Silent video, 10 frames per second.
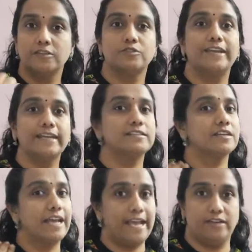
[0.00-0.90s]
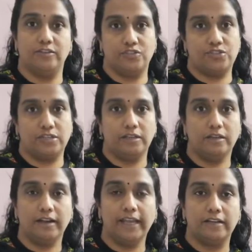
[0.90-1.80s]
get energy,
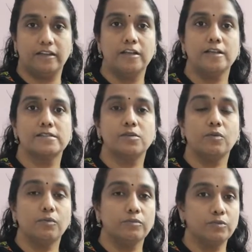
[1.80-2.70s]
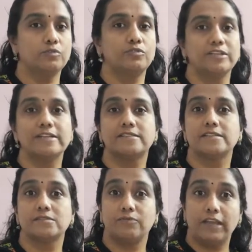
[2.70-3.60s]
right? So nutrients
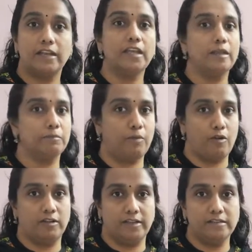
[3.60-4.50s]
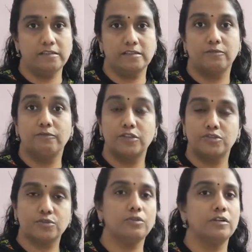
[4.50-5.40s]
is very important. We
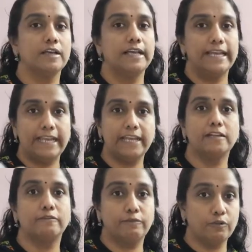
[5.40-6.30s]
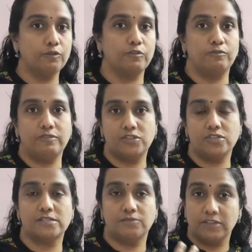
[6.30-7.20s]
should eat food
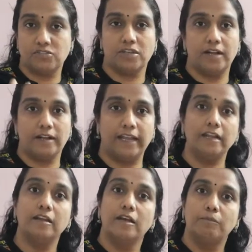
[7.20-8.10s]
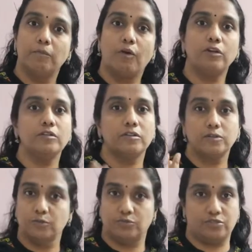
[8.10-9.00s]
which contain more
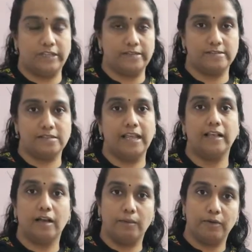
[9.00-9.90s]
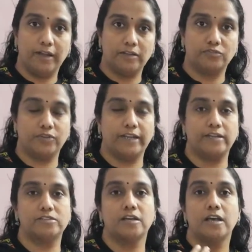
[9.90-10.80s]
nutrients like
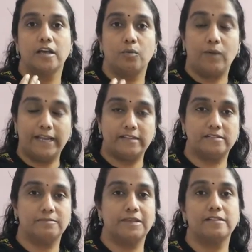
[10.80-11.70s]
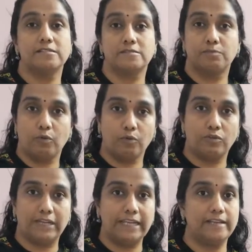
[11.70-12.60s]
carbohydrate, vitamins,
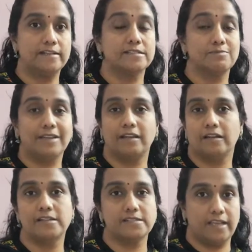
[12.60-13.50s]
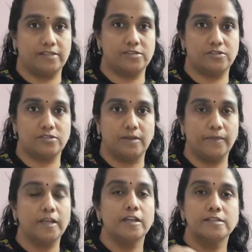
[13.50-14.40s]
proteins, minerals, etc.
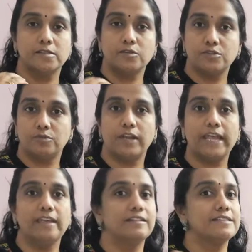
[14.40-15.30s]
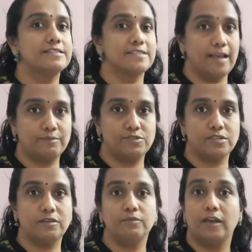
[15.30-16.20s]
So today in this chapter
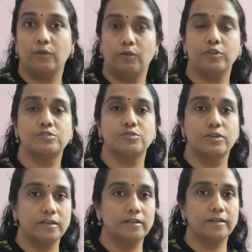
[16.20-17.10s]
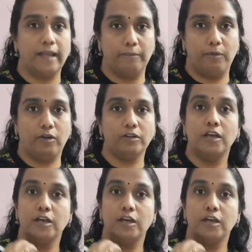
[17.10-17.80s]
we are going to learn about